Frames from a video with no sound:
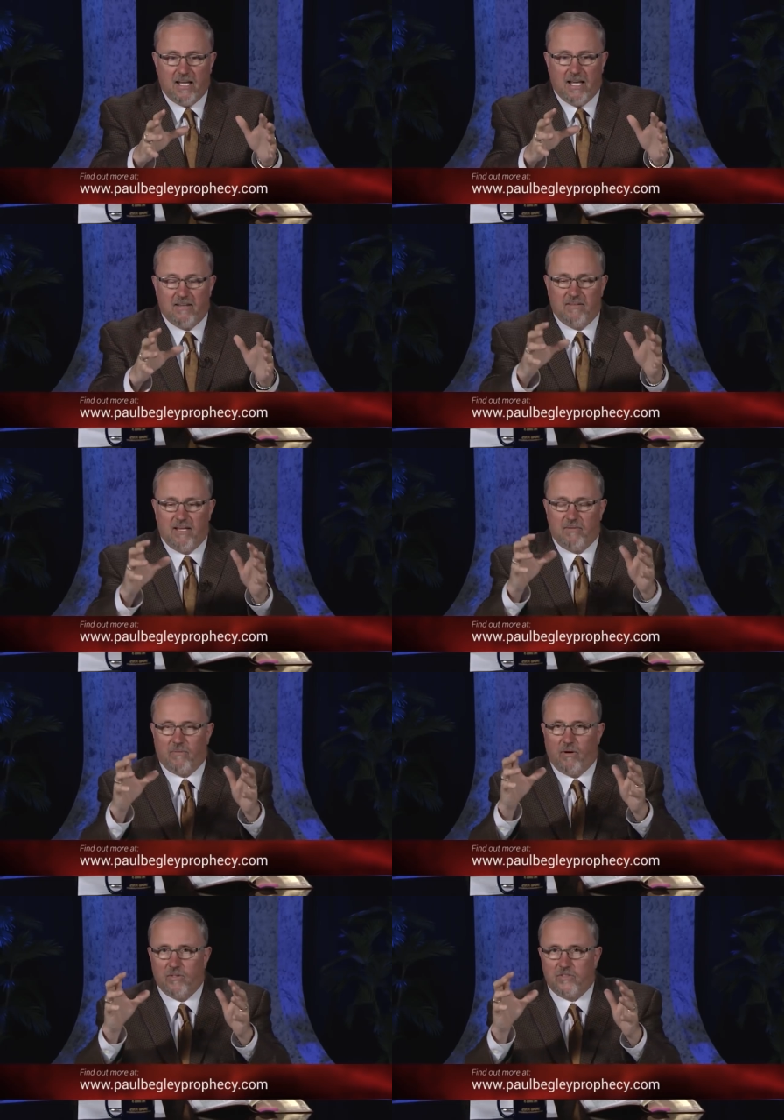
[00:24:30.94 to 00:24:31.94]
and they
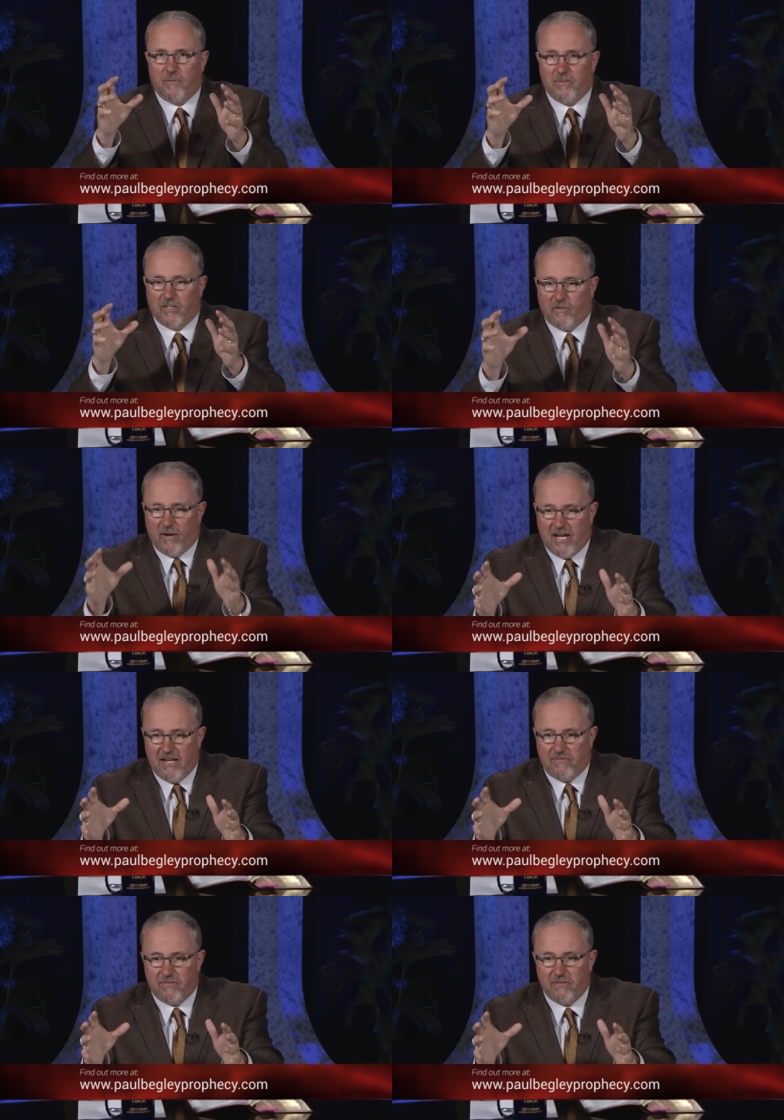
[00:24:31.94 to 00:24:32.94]
rose from the
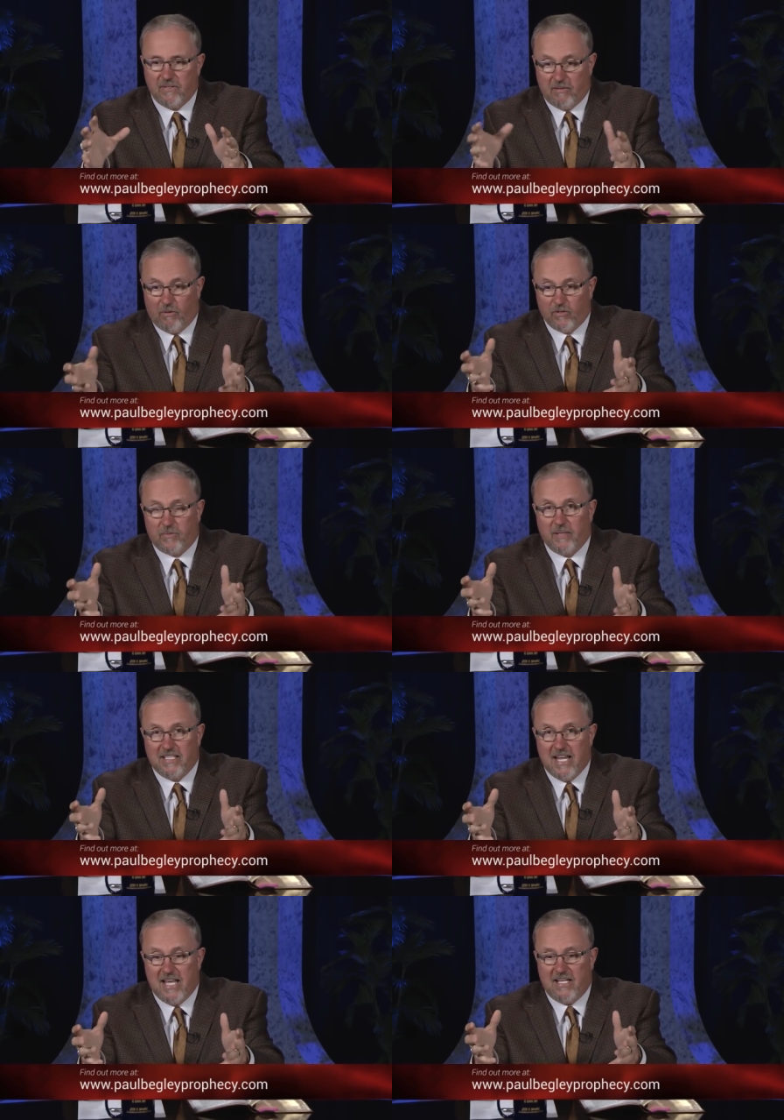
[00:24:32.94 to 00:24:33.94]
grave. They rose from the
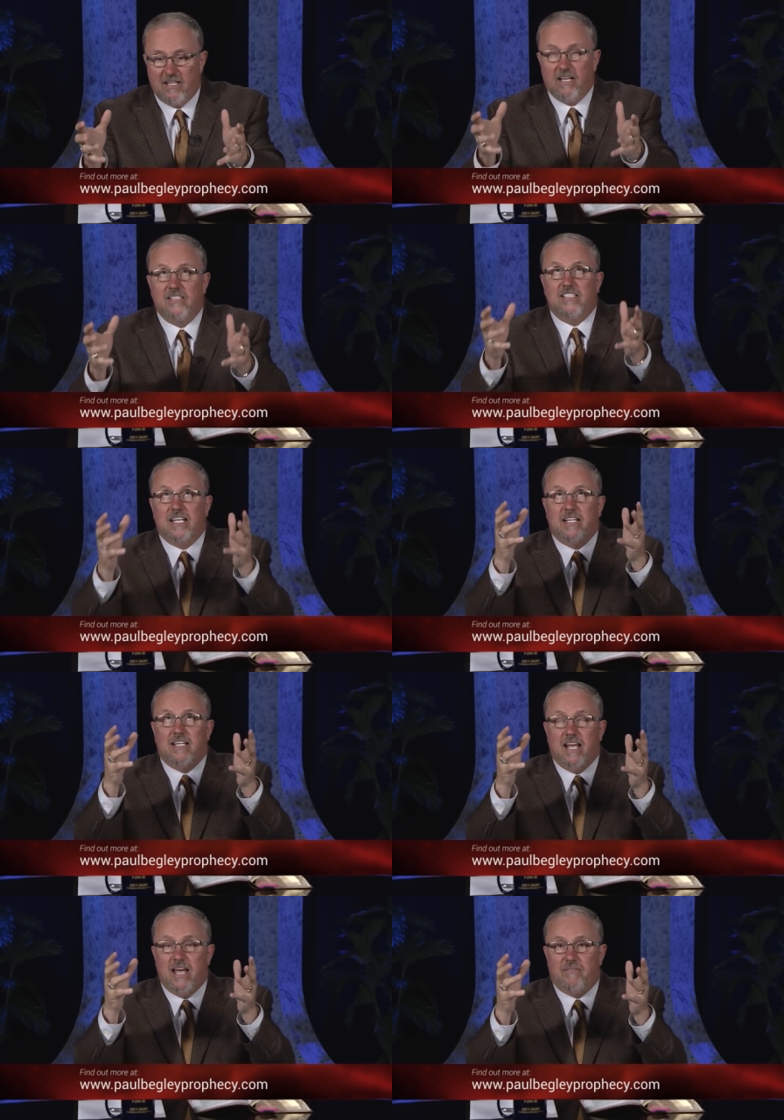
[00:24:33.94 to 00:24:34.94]
dead, ascended
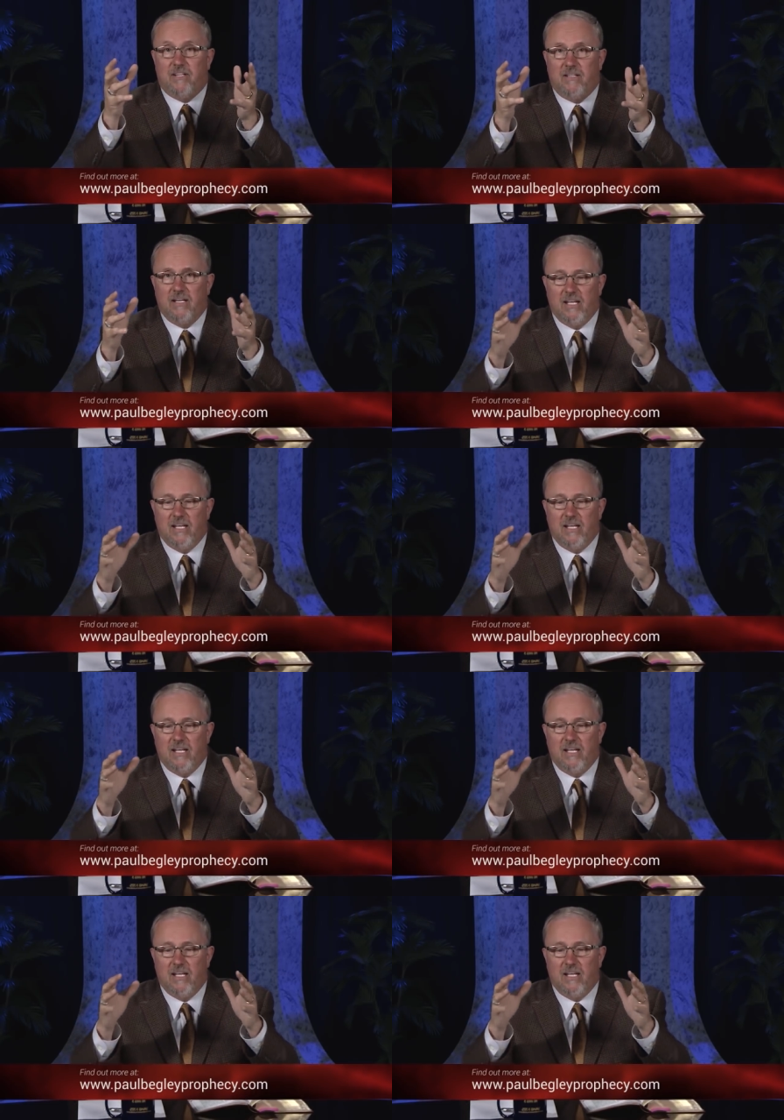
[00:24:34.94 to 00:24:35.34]
to heaven.